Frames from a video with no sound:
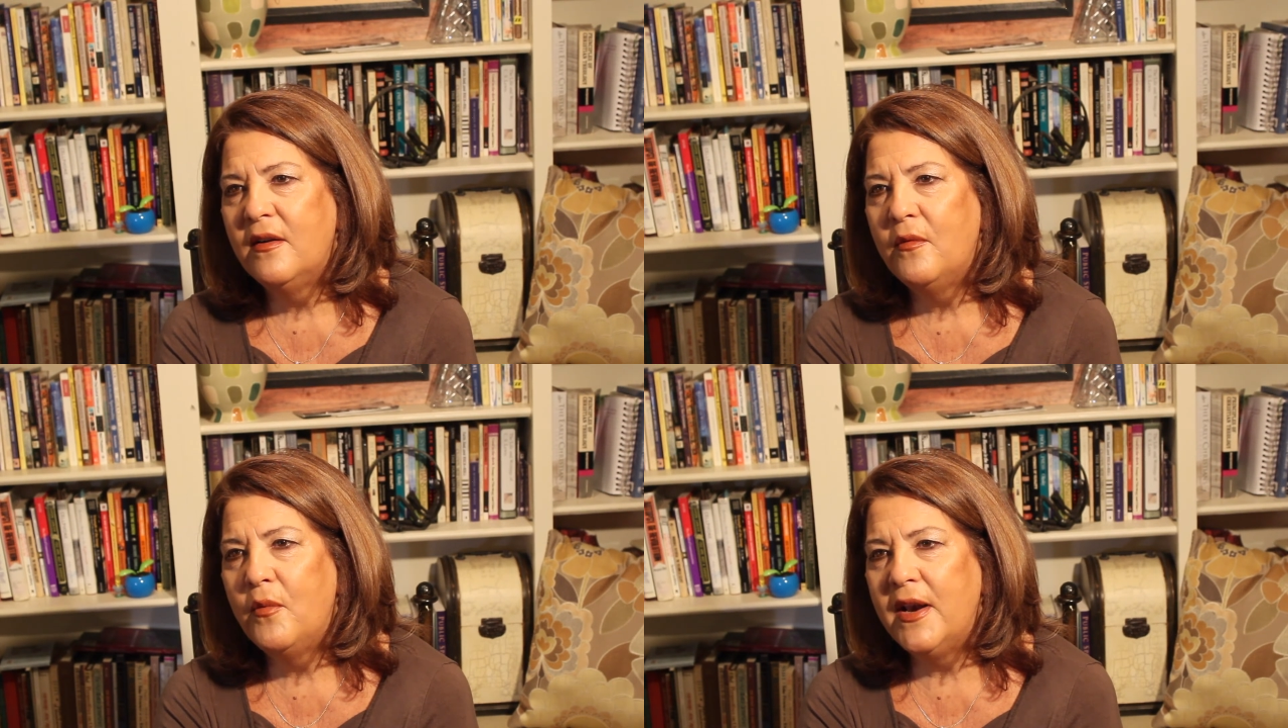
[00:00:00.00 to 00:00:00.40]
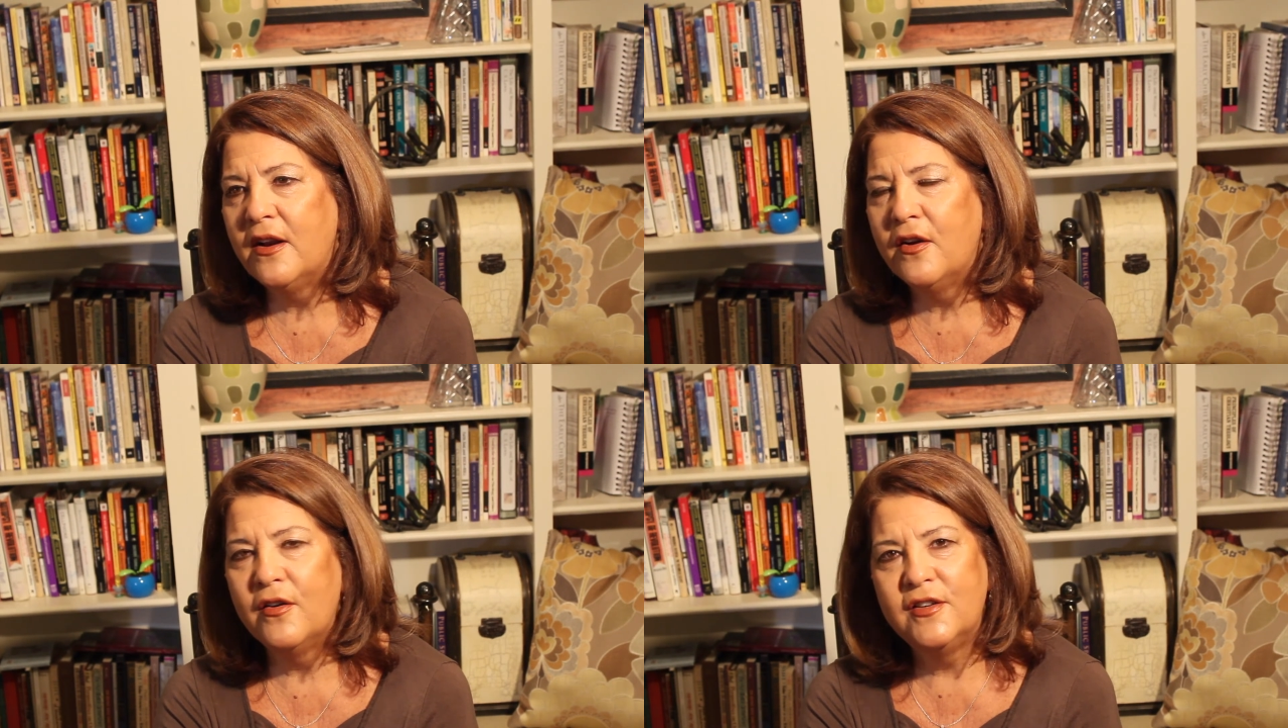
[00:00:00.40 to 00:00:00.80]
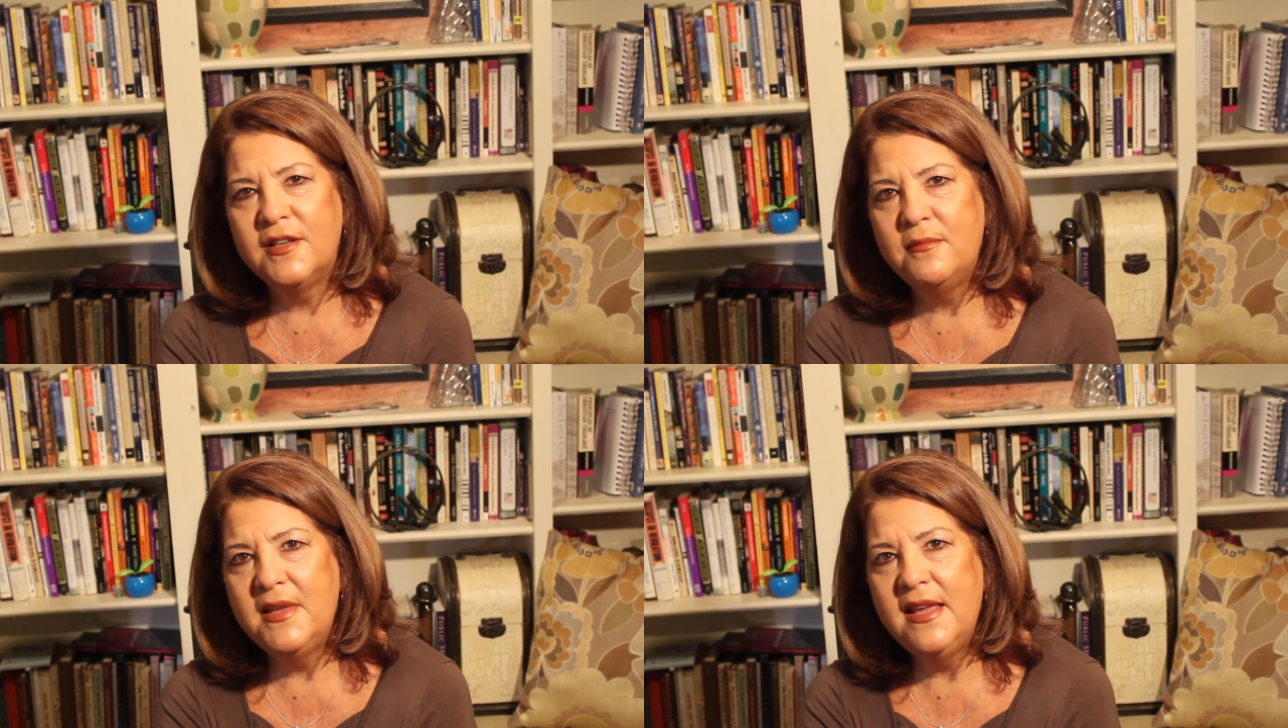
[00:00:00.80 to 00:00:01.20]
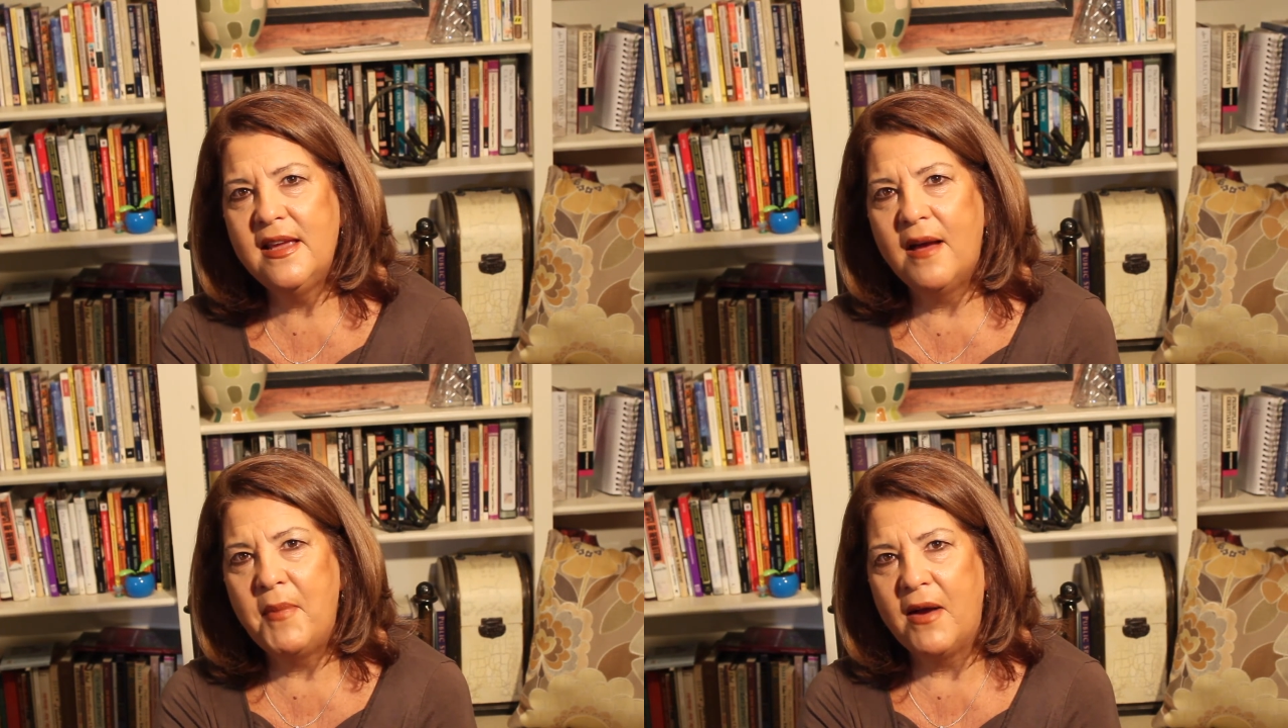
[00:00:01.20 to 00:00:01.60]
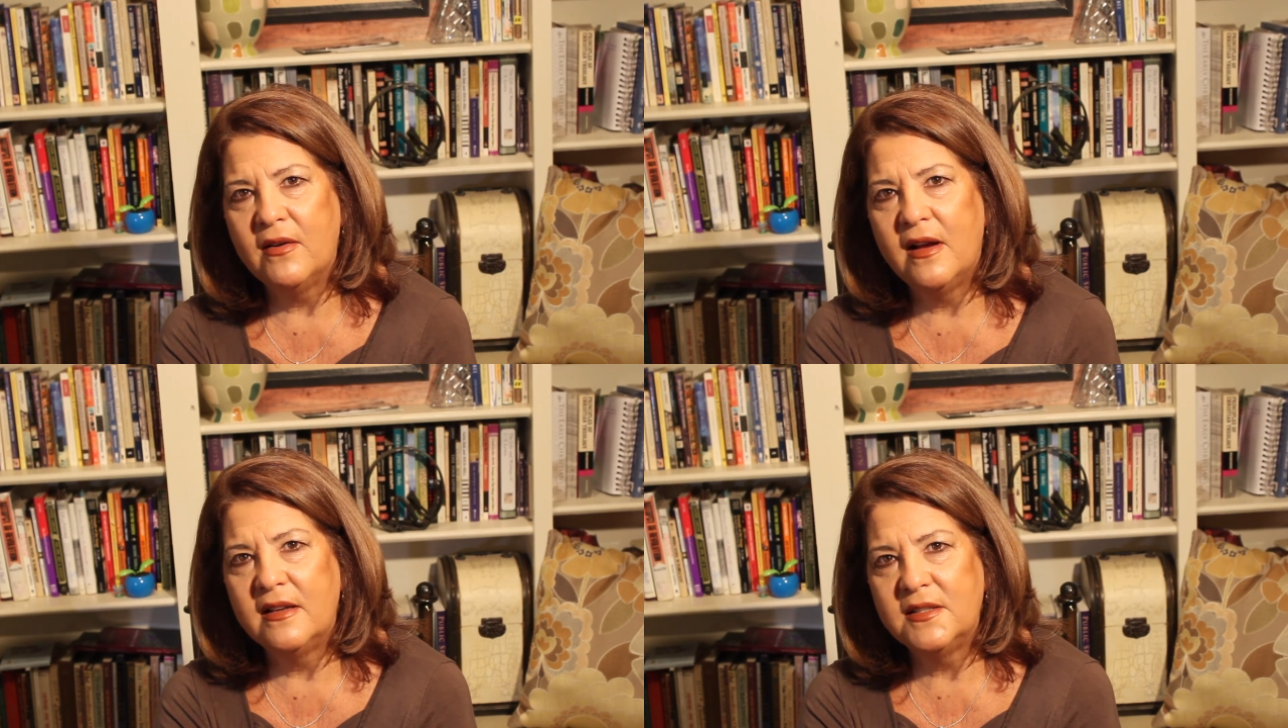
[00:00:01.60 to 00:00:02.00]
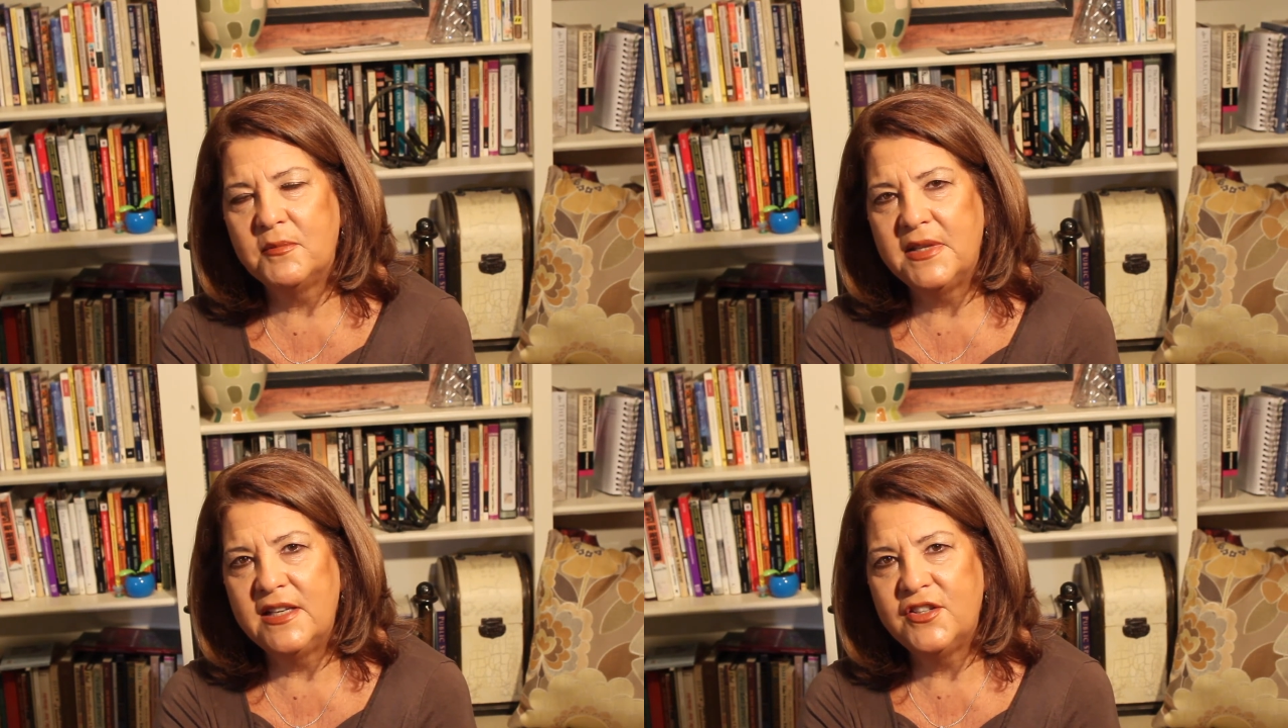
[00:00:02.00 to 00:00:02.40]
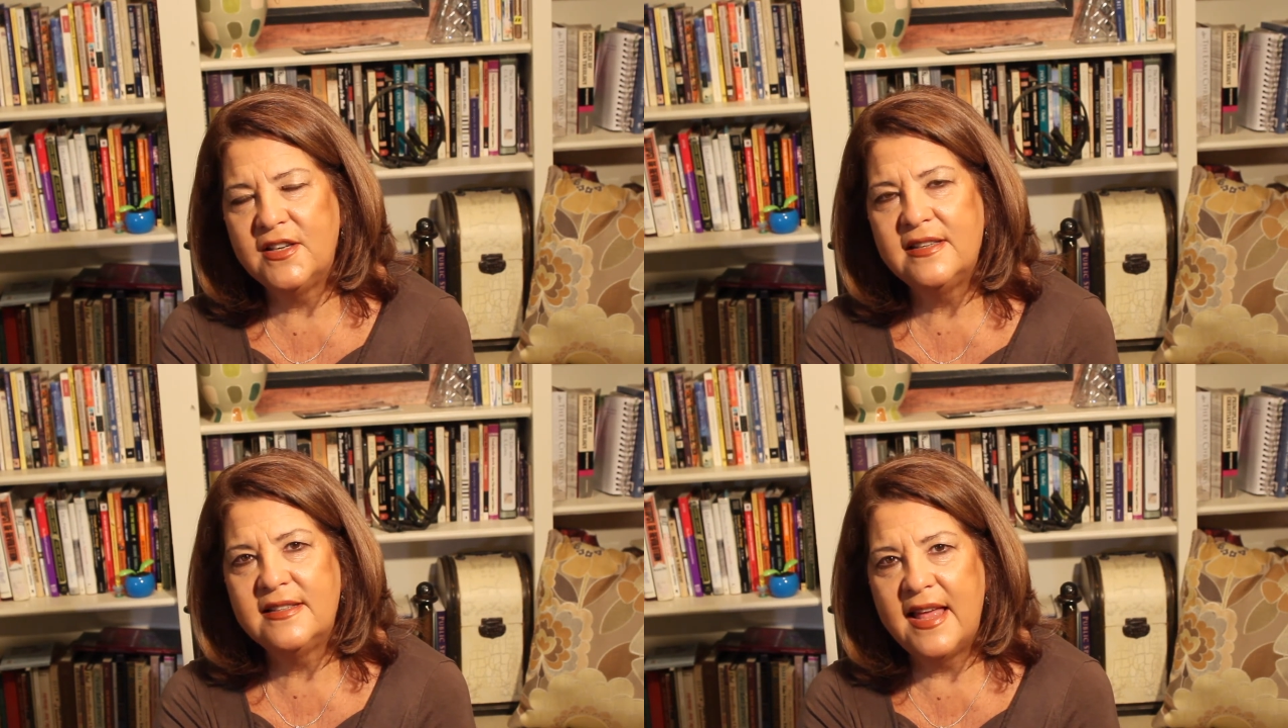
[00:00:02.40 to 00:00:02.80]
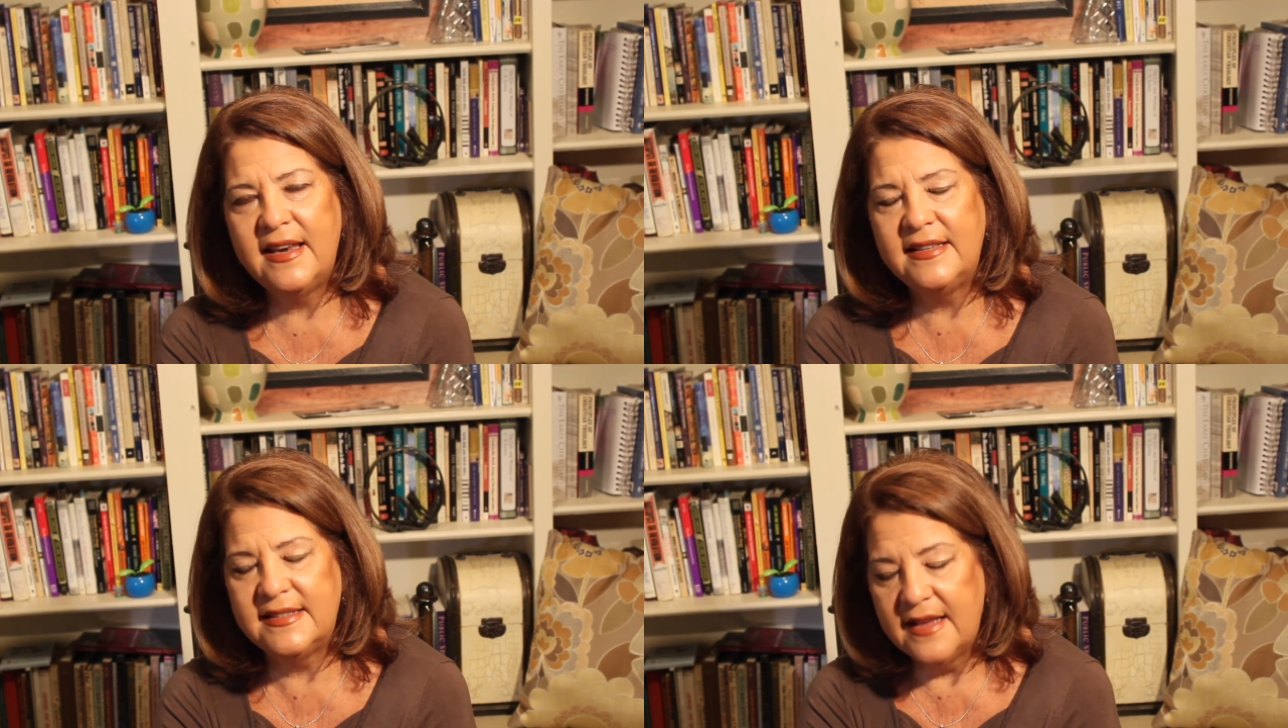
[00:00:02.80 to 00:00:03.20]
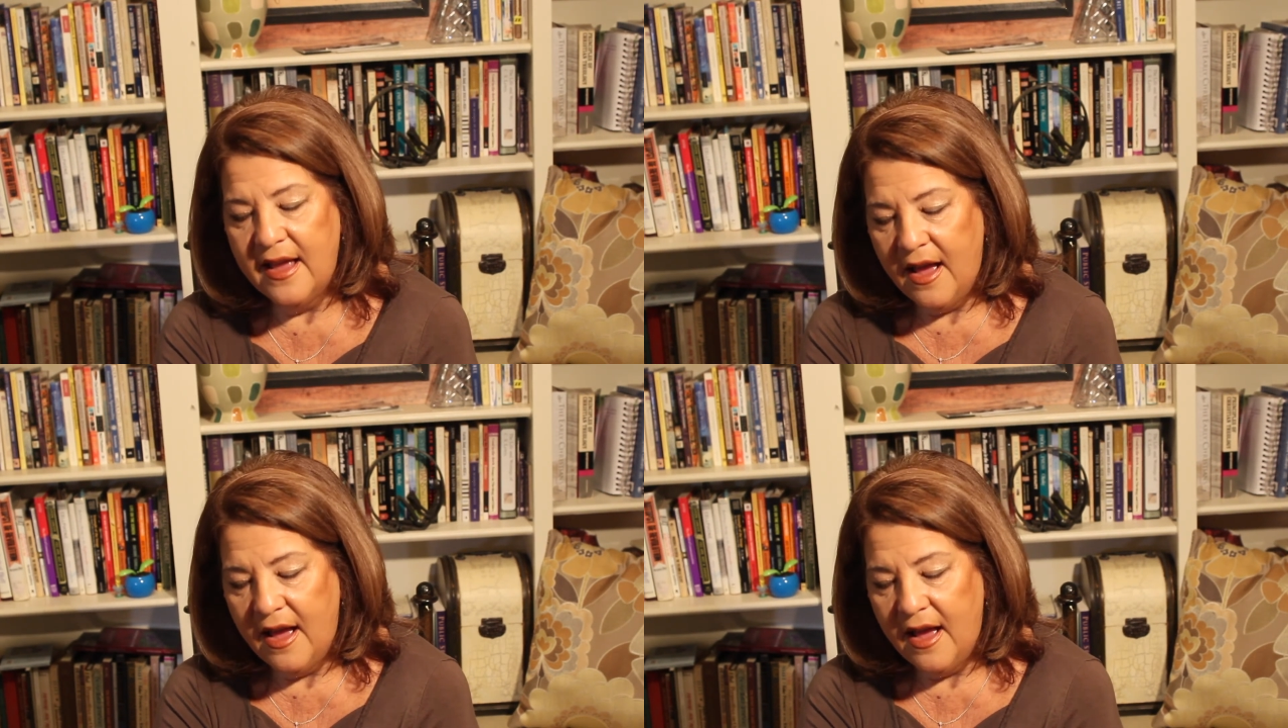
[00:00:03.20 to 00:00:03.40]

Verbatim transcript: what occurred to me about contemplation is that it's,